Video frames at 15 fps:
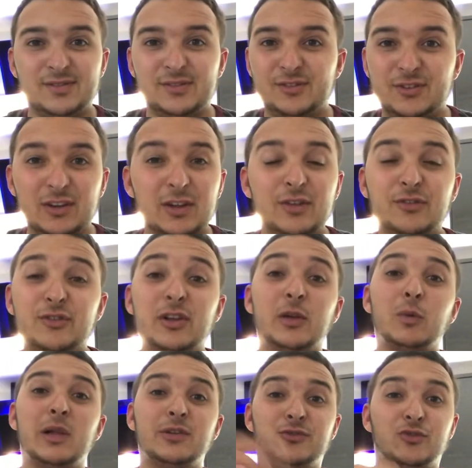
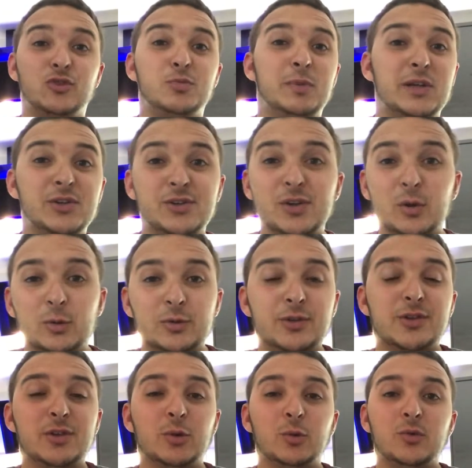Chilwell's just been sold,
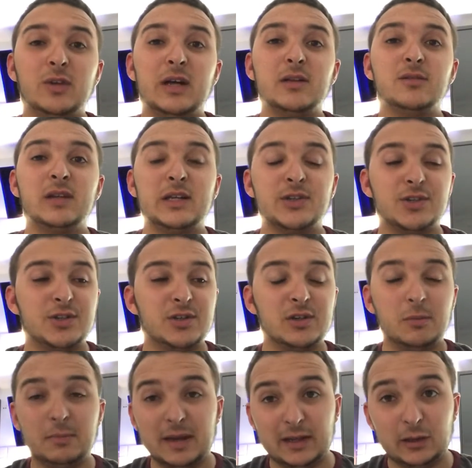so that's a
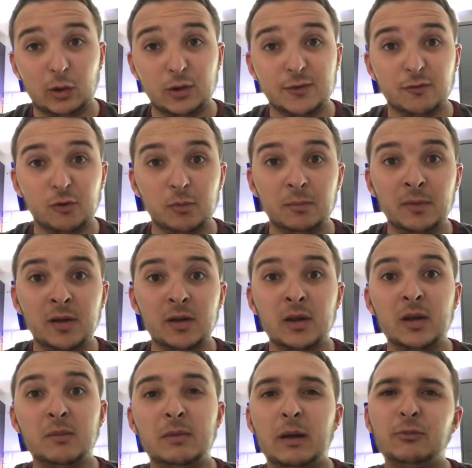big loss for him.
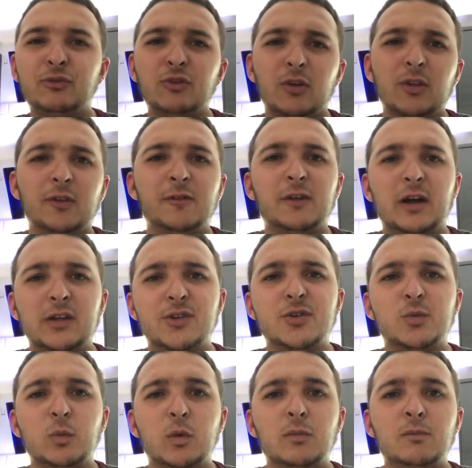But I'm sure they'll find someone.